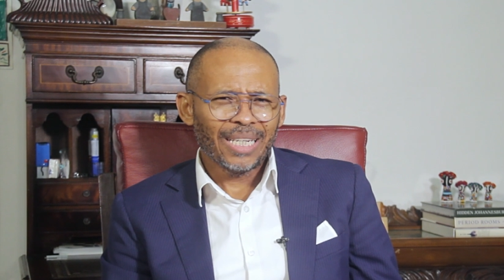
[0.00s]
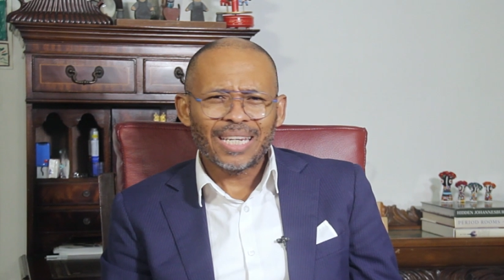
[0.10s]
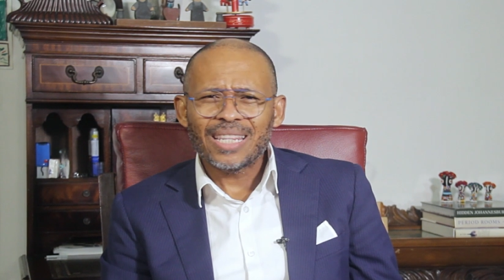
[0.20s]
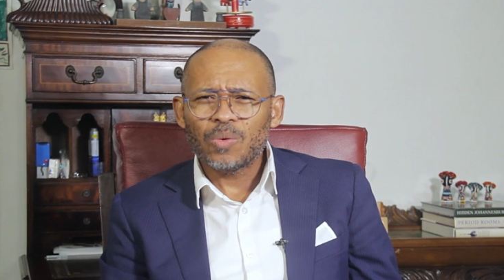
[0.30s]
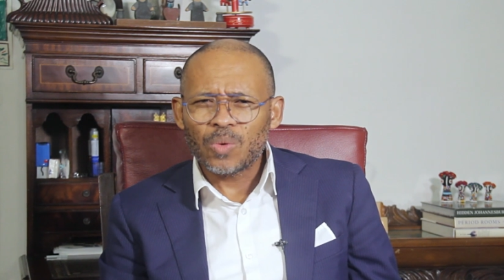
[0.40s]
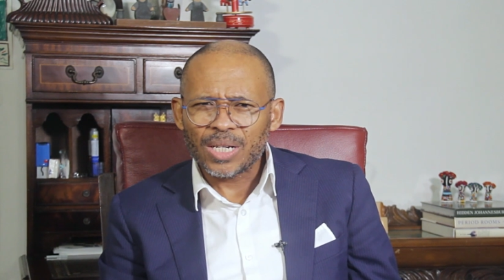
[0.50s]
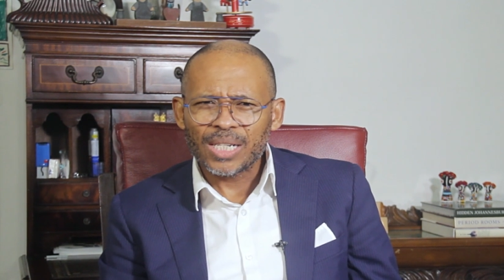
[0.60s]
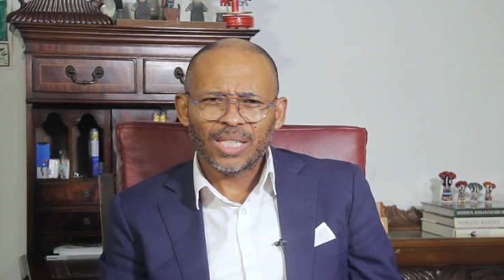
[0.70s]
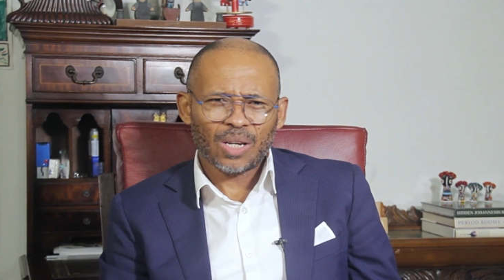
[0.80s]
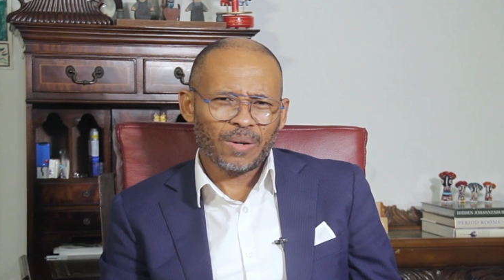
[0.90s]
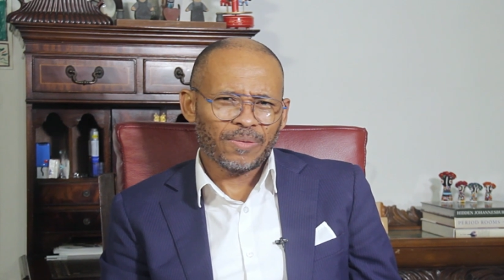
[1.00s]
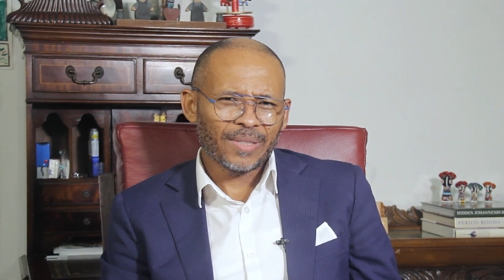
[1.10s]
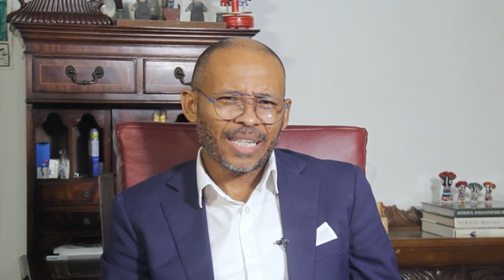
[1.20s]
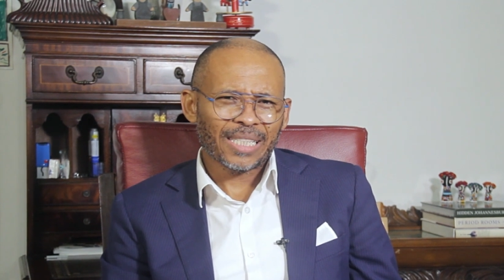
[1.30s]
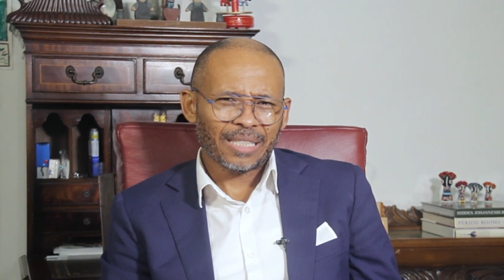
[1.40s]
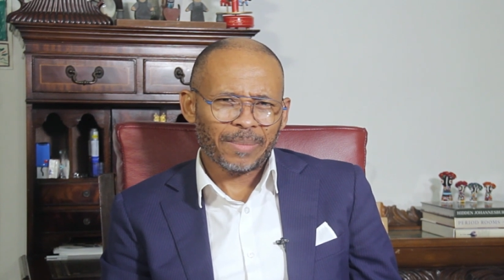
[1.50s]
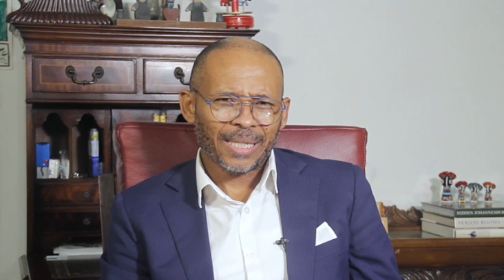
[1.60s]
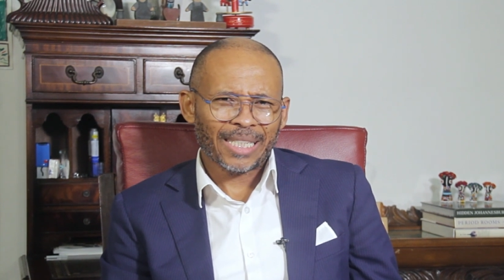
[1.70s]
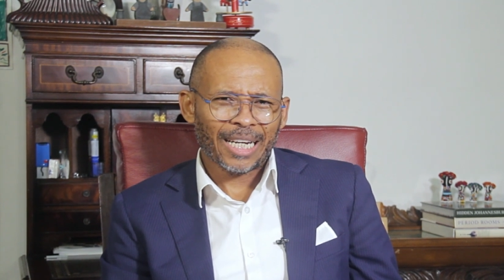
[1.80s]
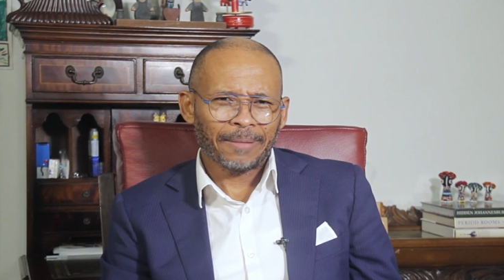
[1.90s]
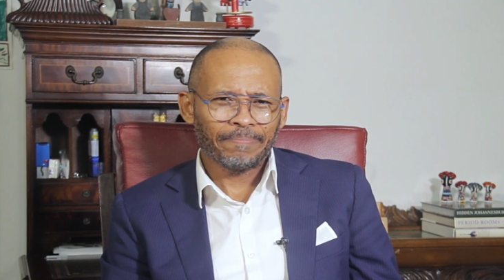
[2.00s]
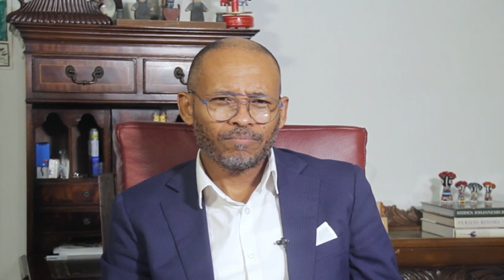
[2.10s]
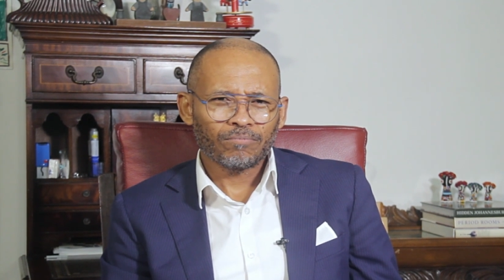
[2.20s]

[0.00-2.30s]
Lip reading: In the words of Nelson Mandela,